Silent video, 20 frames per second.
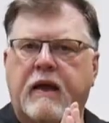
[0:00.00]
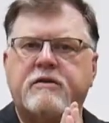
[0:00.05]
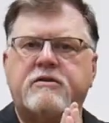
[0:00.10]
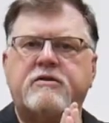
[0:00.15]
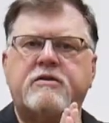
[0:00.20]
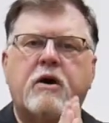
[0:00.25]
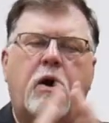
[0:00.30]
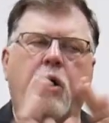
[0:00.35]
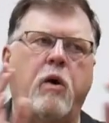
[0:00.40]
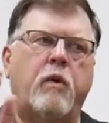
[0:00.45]

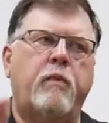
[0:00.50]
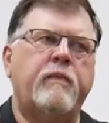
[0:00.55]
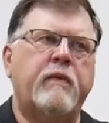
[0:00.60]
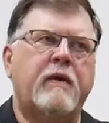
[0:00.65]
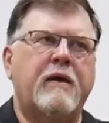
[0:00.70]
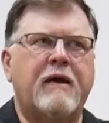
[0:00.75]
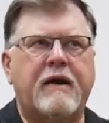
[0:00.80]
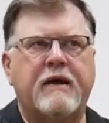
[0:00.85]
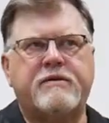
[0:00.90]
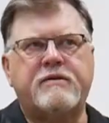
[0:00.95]
And so
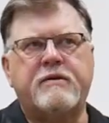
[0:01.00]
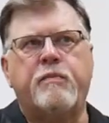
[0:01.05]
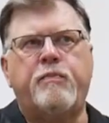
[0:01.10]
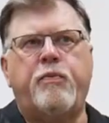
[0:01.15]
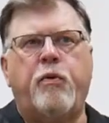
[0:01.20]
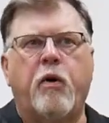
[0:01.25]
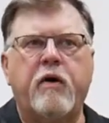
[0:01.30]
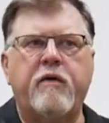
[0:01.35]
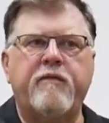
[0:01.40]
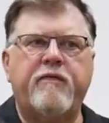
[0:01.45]
it's
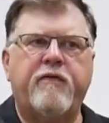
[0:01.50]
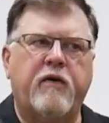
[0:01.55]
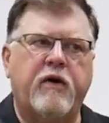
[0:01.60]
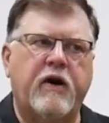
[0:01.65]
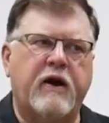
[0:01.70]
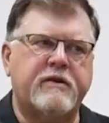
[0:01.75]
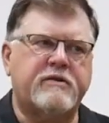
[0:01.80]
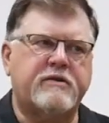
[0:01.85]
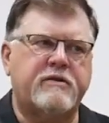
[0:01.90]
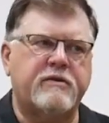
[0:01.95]
important
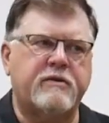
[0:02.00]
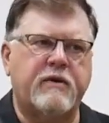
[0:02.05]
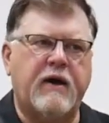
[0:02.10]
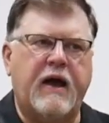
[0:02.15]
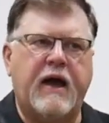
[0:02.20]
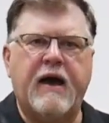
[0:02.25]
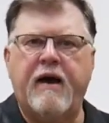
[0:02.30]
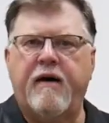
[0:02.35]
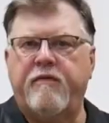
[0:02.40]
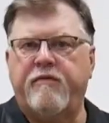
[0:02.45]
for us
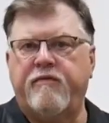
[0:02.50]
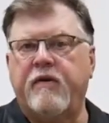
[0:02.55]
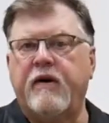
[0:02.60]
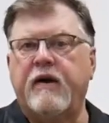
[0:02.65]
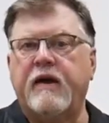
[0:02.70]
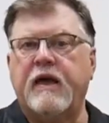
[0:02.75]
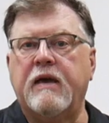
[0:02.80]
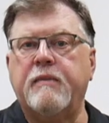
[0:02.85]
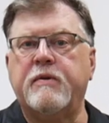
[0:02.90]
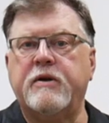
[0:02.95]
to have
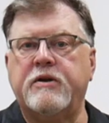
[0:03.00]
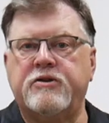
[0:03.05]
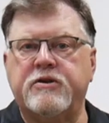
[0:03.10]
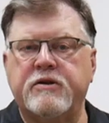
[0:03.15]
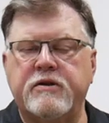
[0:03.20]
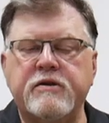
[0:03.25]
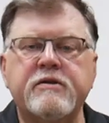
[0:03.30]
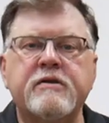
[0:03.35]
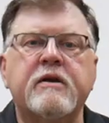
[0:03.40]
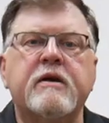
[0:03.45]

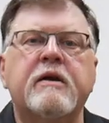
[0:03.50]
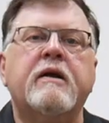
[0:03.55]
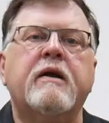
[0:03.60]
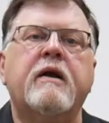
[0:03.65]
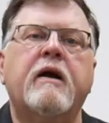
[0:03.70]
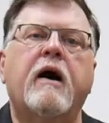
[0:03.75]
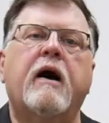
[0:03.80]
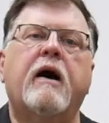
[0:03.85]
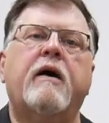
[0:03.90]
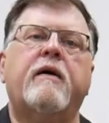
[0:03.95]
images
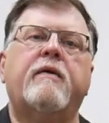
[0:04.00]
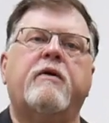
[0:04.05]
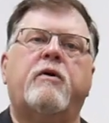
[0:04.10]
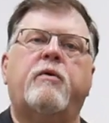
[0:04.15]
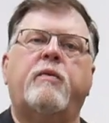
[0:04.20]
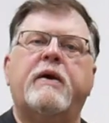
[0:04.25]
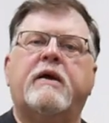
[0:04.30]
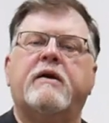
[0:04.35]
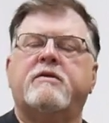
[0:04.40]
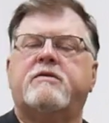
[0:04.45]

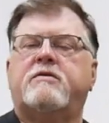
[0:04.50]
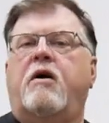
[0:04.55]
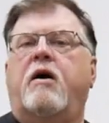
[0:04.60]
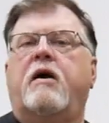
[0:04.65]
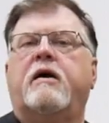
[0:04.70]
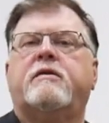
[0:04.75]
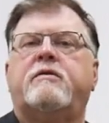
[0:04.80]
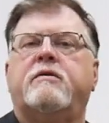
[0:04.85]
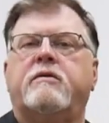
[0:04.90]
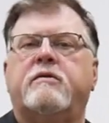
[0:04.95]
that we can
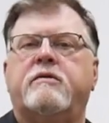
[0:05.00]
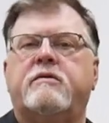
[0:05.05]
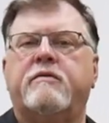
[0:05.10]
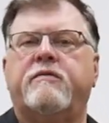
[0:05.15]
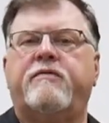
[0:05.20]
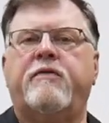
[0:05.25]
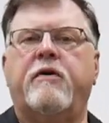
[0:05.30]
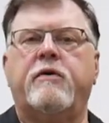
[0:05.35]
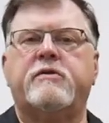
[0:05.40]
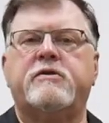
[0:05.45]
talk
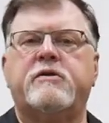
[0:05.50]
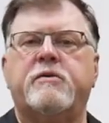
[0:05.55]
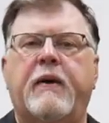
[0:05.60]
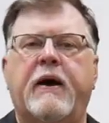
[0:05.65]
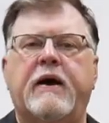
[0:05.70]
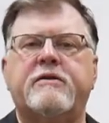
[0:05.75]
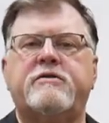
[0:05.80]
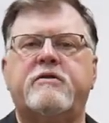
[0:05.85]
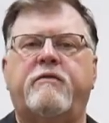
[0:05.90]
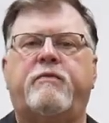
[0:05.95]
to folks
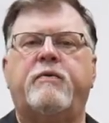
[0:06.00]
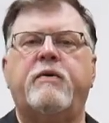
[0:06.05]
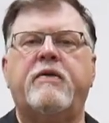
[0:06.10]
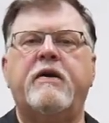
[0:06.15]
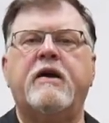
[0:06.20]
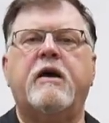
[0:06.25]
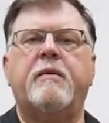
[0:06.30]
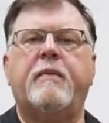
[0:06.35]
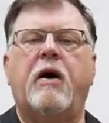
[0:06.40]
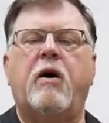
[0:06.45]
about. So if we
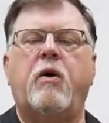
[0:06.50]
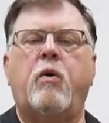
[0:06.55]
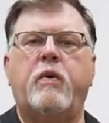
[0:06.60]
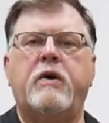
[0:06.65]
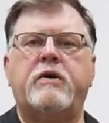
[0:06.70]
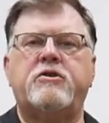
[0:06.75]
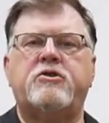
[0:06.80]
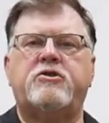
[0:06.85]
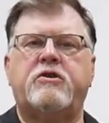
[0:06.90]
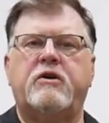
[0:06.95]
think about
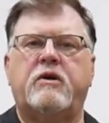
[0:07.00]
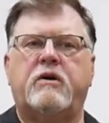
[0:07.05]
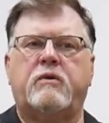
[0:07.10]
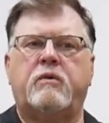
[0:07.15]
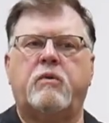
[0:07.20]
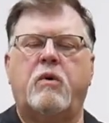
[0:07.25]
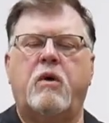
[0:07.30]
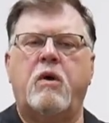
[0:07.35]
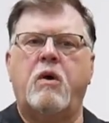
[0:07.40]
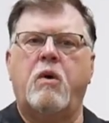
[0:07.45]

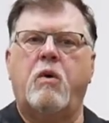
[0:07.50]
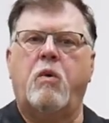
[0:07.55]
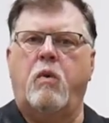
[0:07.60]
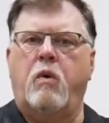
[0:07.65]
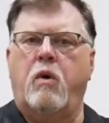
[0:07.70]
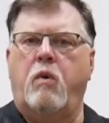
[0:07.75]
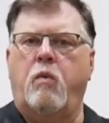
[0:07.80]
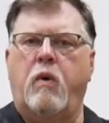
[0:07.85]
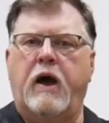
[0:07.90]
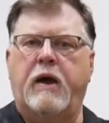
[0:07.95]
windshield
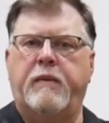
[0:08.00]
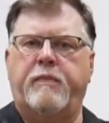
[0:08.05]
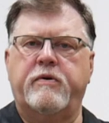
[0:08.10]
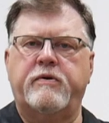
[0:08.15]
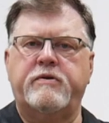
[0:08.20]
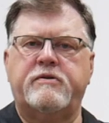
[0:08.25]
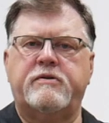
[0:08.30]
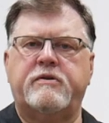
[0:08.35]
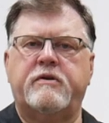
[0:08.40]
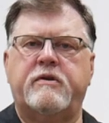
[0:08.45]

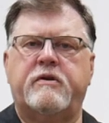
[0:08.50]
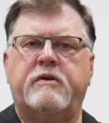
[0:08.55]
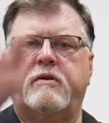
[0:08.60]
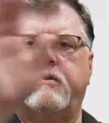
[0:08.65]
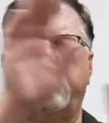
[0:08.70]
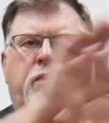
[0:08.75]
wipers,